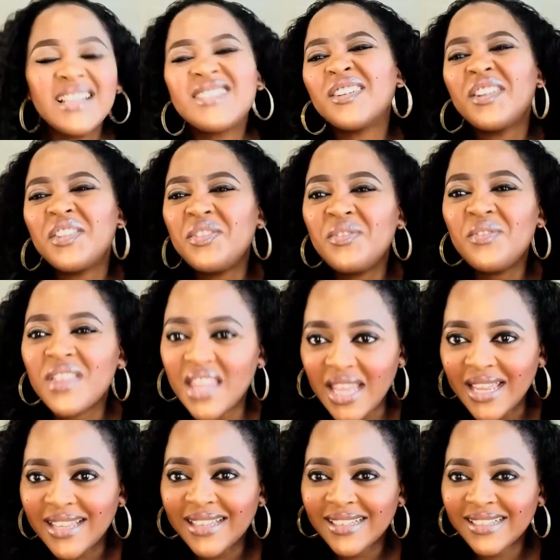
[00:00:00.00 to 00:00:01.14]
It's not a new
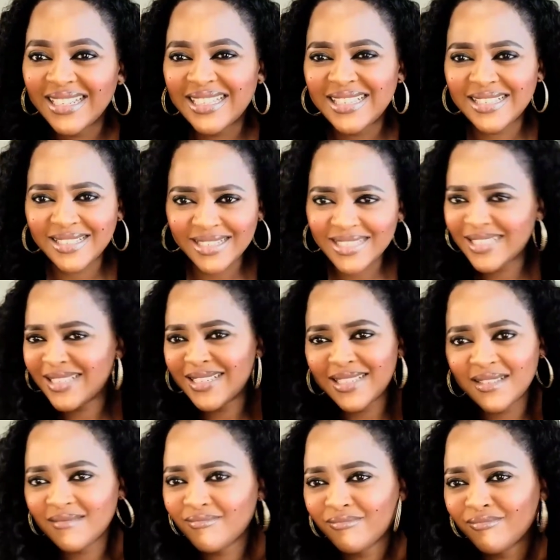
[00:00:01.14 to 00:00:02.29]
thing. It's just
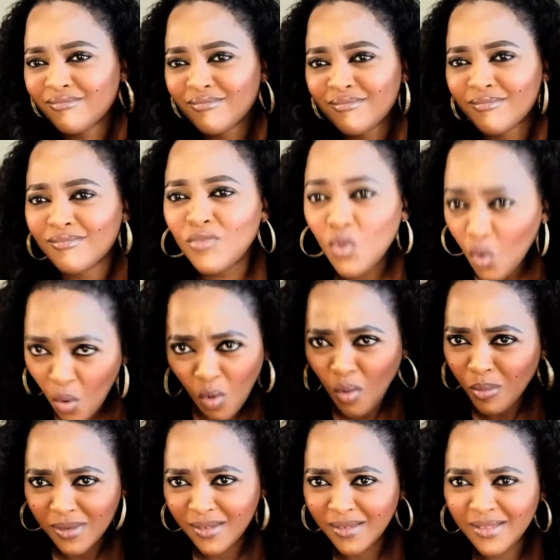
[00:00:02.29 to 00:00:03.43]

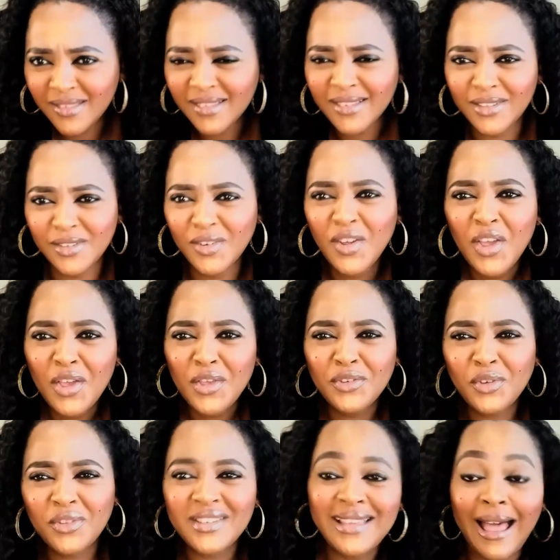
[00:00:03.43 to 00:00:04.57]
normal, you know?
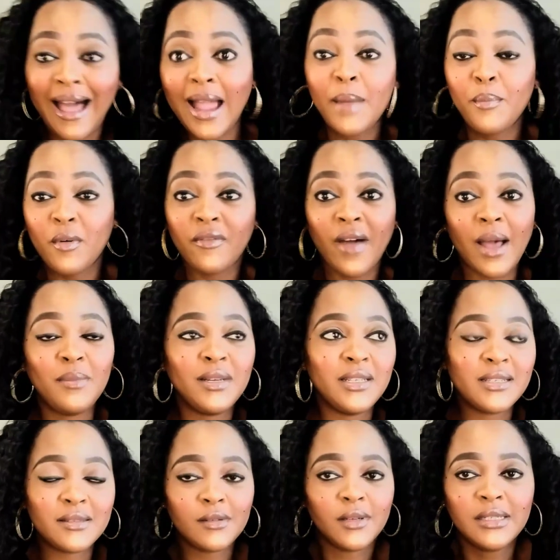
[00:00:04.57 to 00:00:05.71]
So this hype of habli
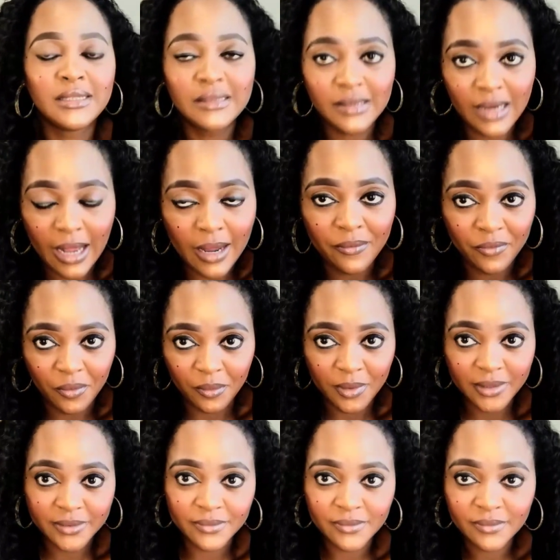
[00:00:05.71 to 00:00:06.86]
it's not a hype for
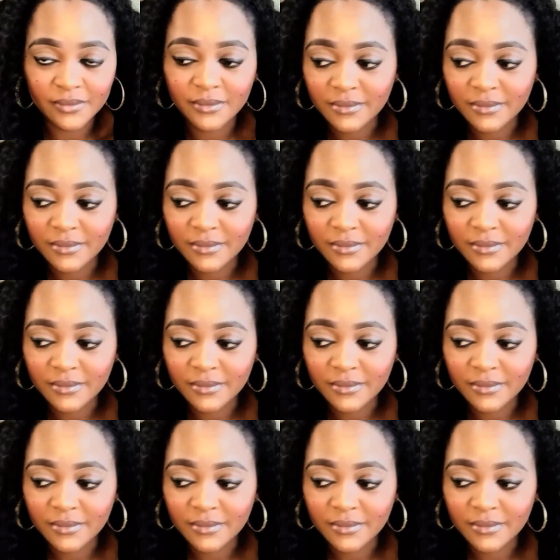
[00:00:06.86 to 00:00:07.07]
me.